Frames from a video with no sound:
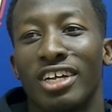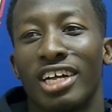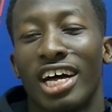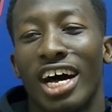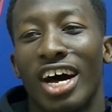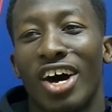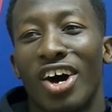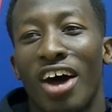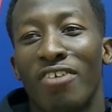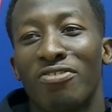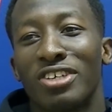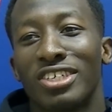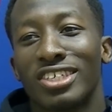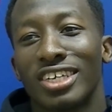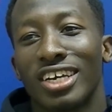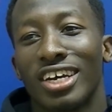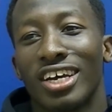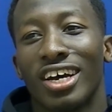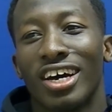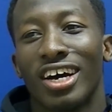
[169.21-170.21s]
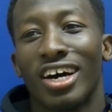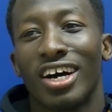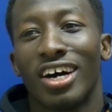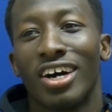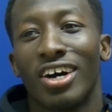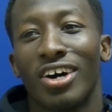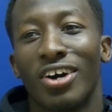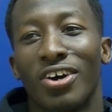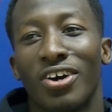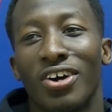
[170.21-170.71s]
I'll have to say
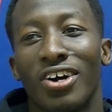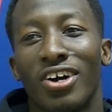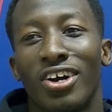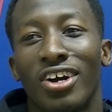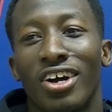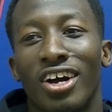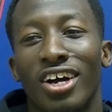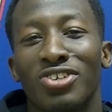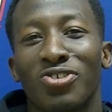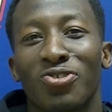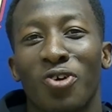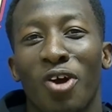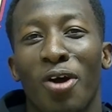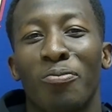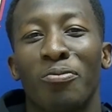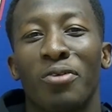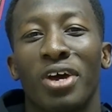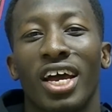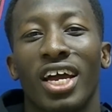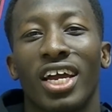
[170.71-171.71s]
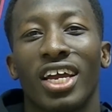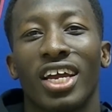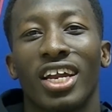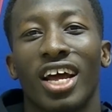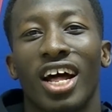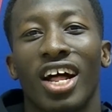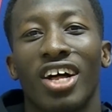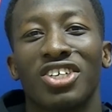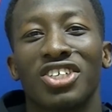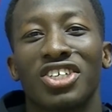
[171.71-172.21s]
it's a Rob Bag and
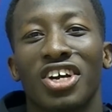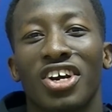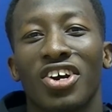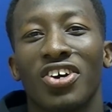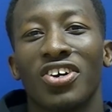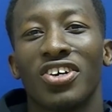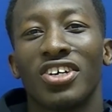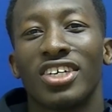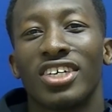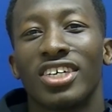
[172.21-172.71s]
Alex Carroll.